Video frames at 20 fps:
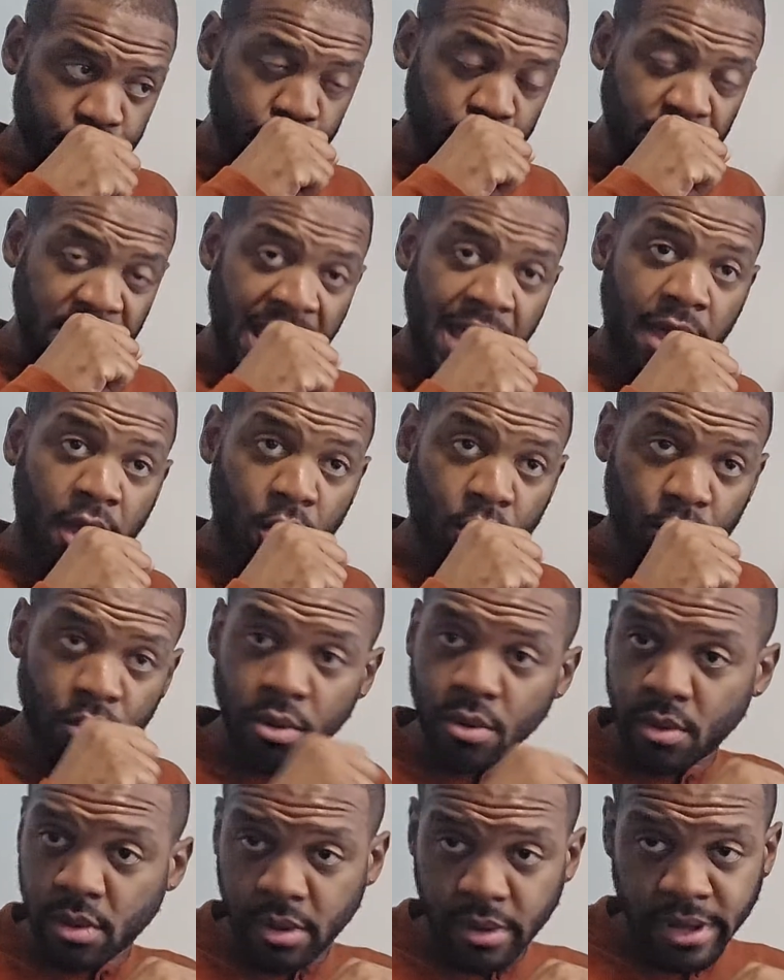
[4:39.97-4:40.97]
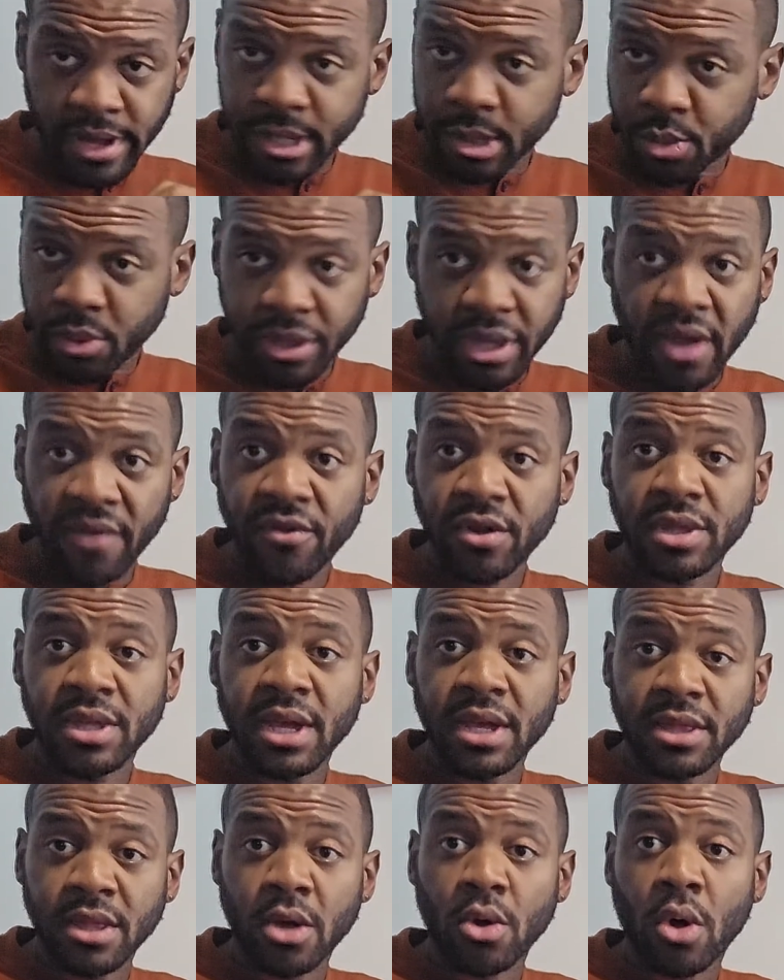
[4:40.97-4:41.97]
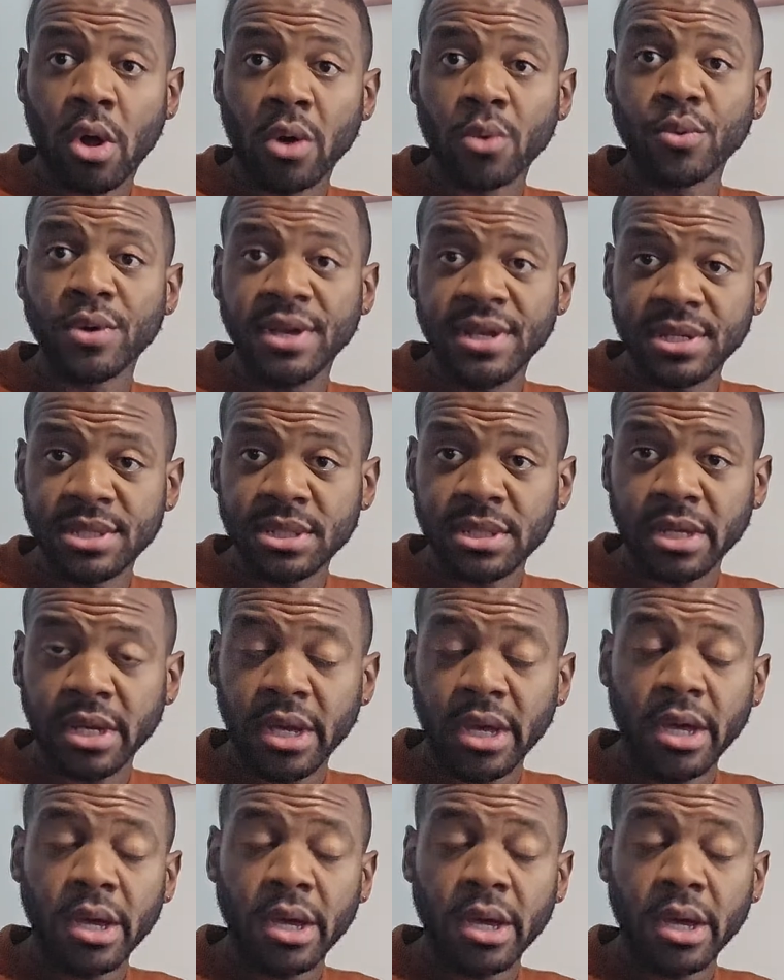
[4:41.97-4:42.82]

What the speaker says: Now, as with everything, there are risks.